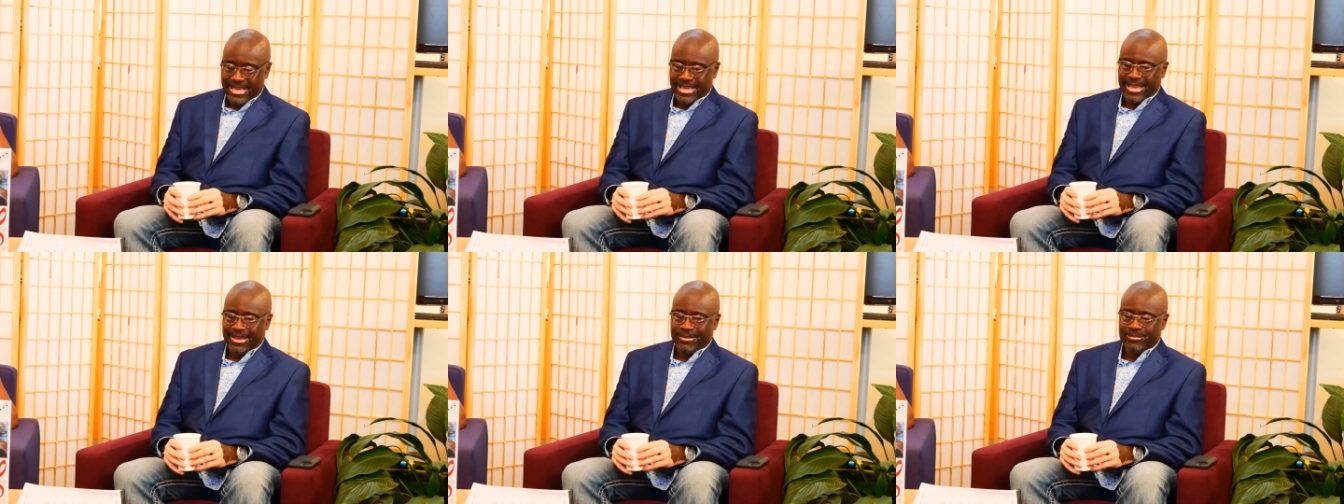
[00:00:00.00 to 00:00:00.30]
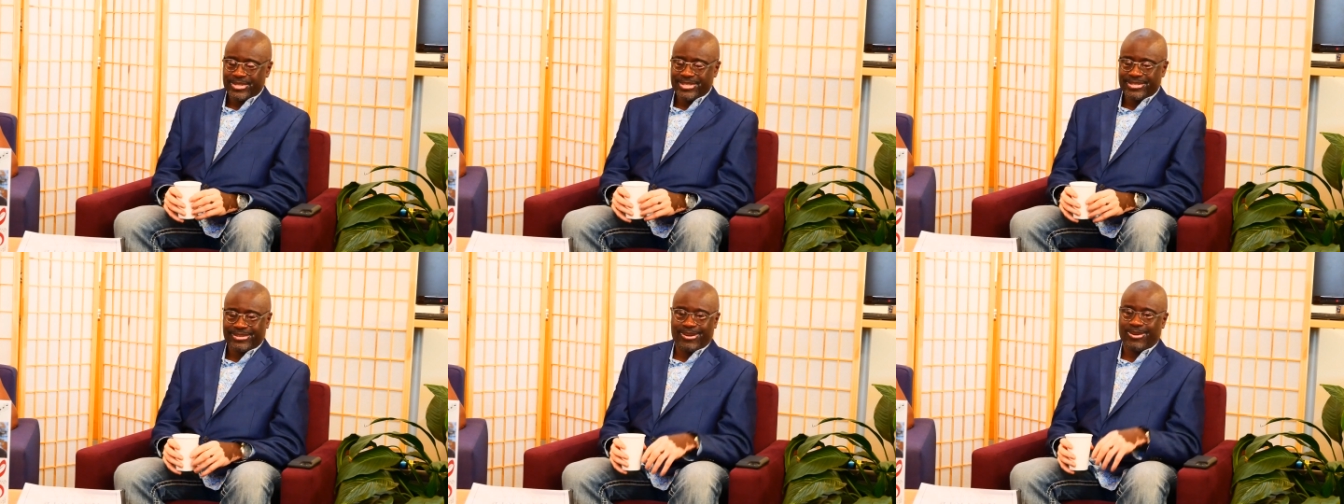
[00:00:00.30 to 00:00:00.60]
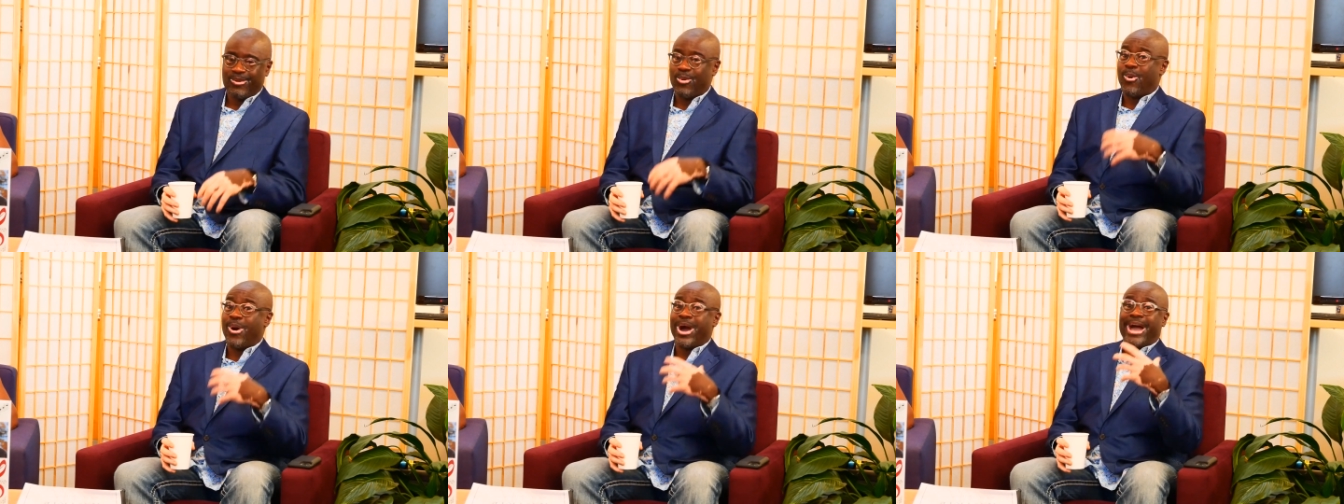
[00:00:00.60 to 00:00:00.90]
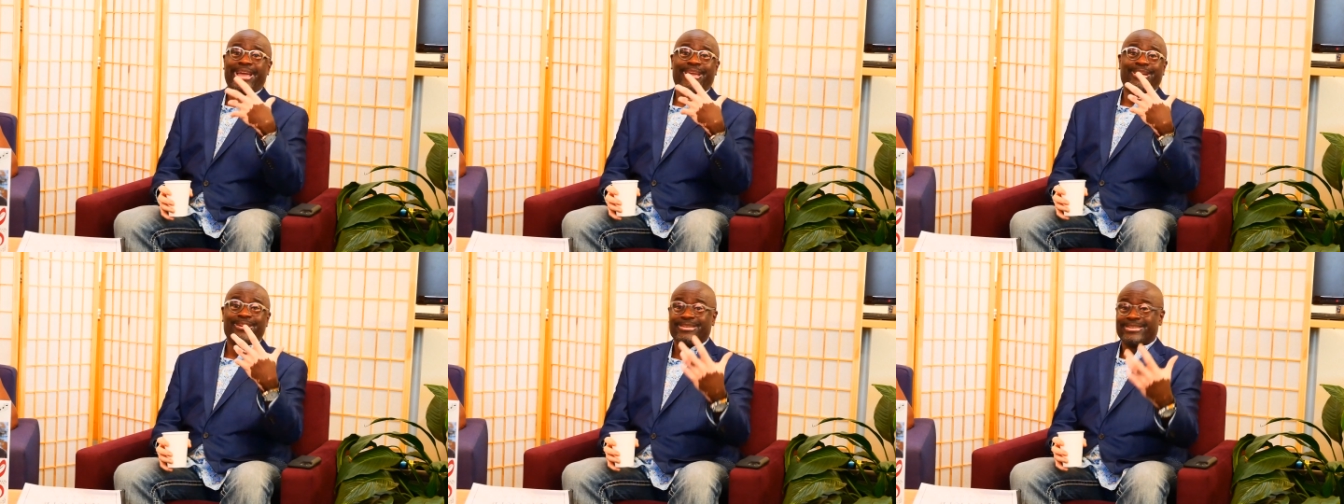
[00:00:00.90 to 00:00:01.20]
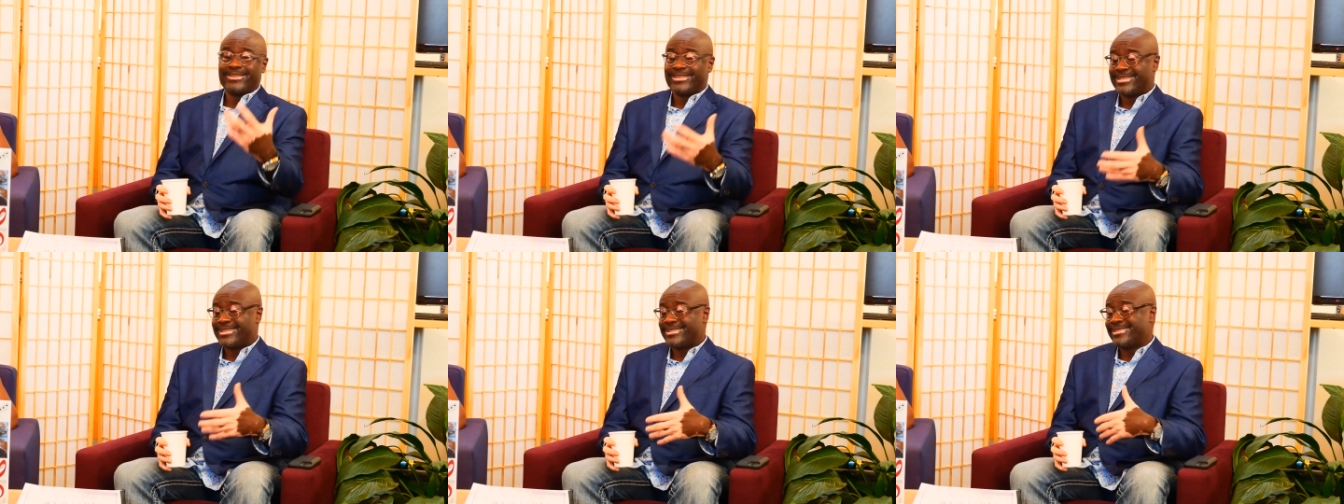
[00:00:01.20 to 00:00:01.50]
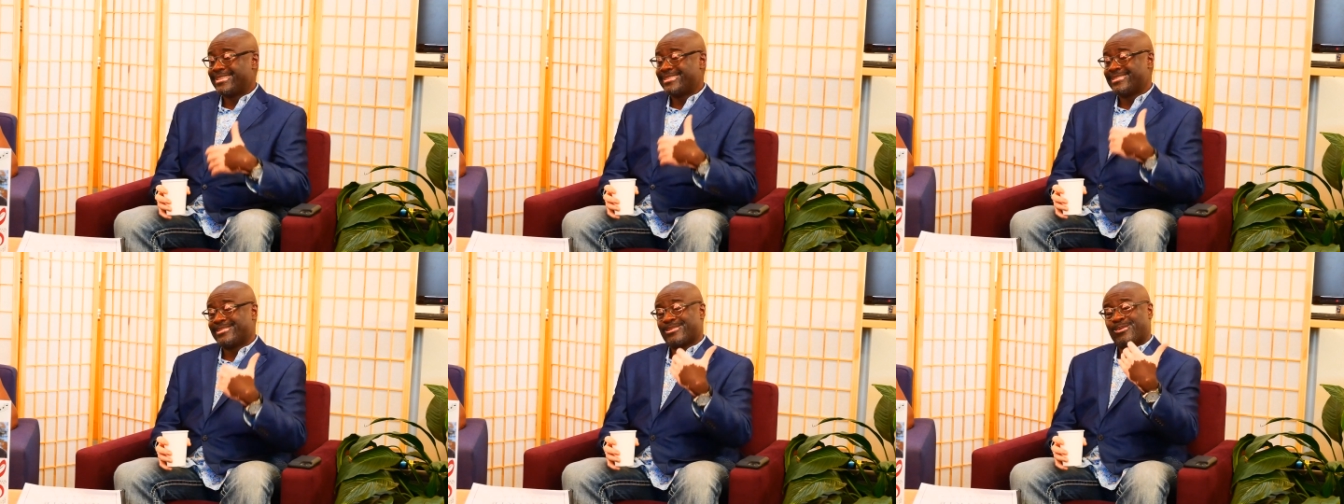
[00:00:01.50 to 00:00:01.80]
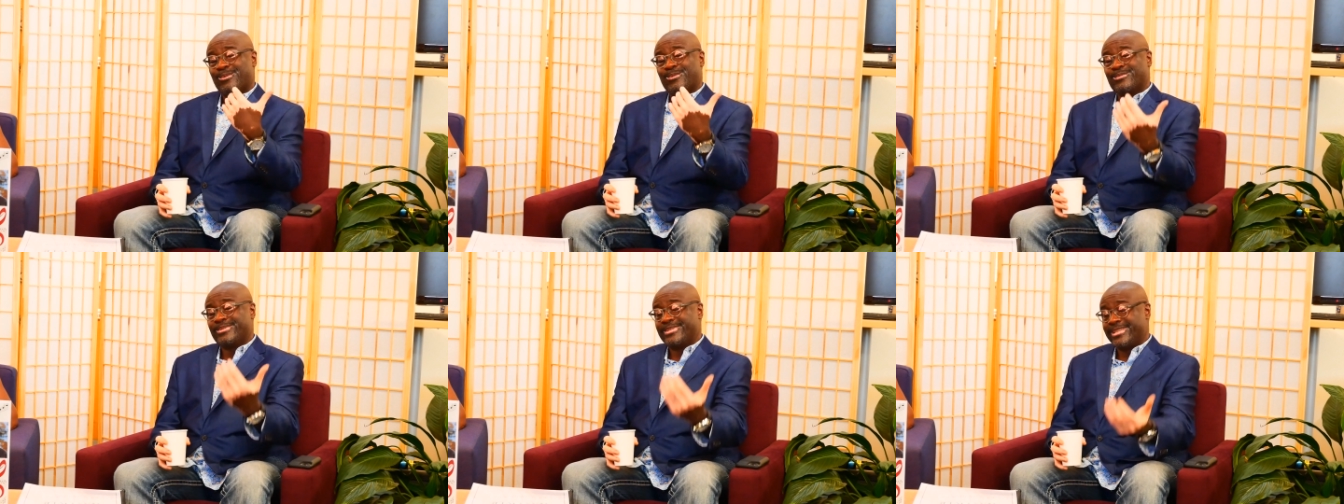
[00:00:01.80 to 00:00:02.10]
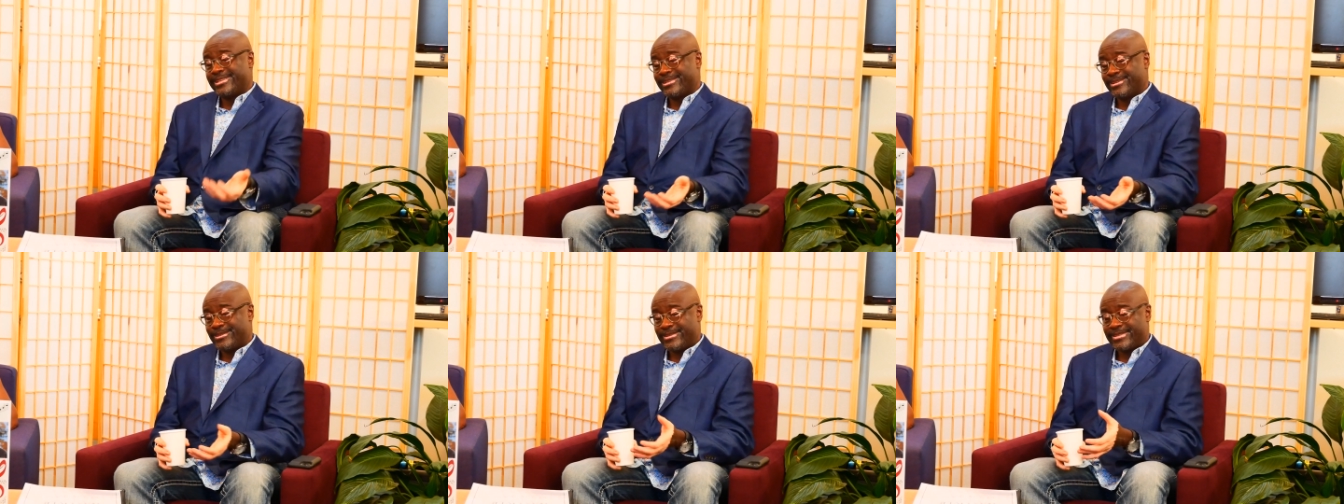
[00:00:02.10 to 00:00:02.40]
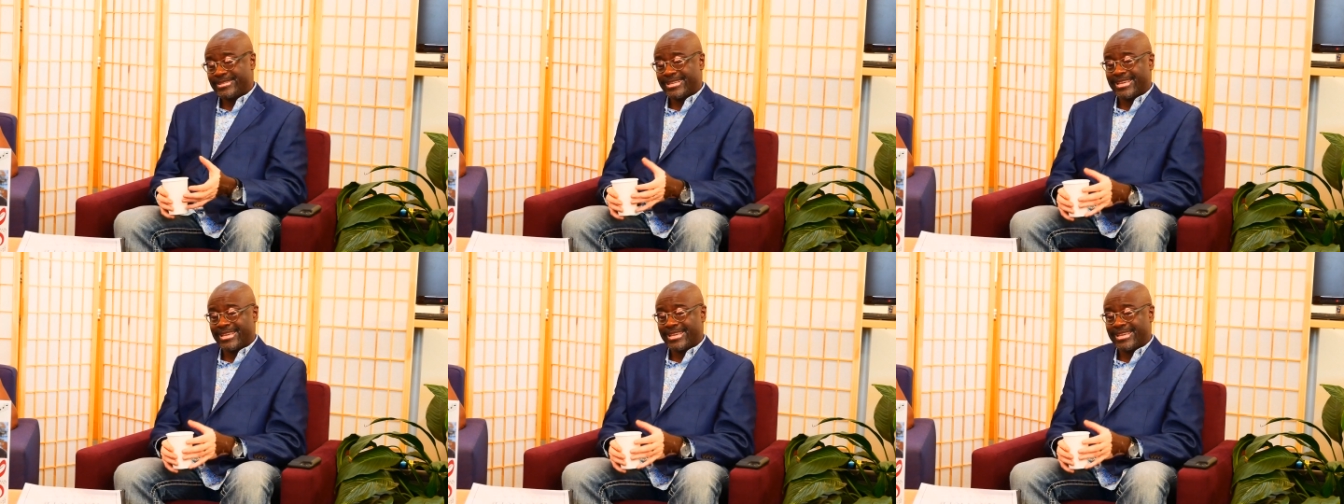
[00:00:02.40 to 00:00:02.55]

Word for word: and we took a choir and did this whole deal.